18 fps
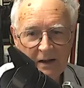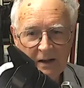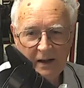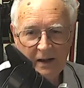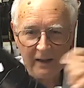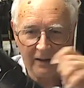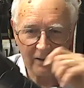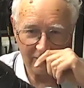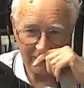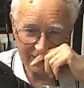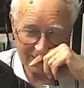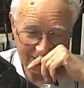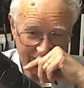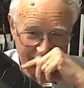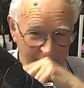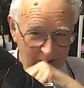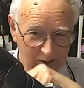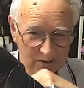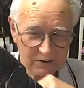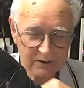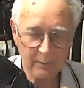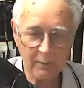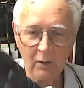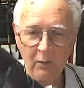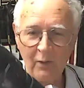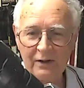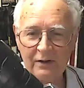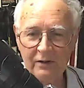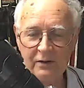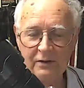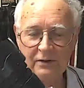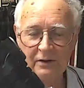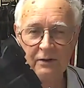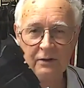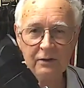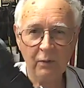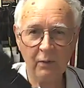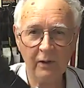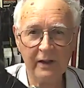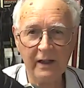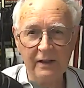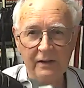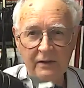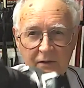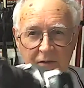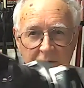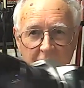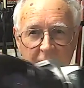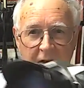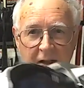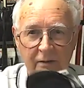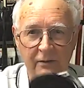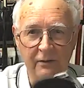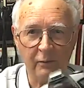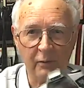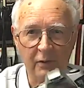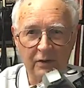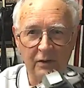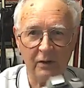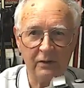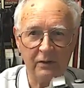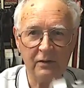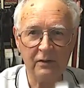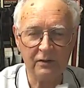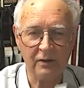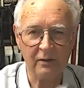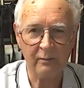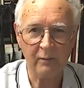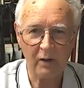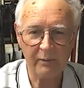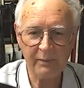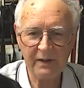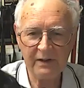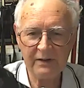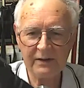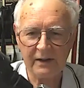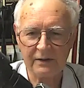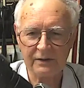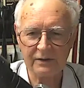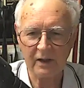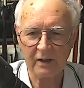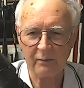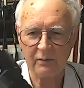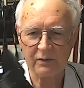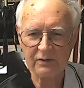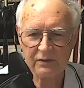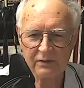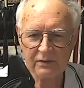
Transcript: And I've actually got a similar one to this at 28-300, which I use on my Pentax cameras.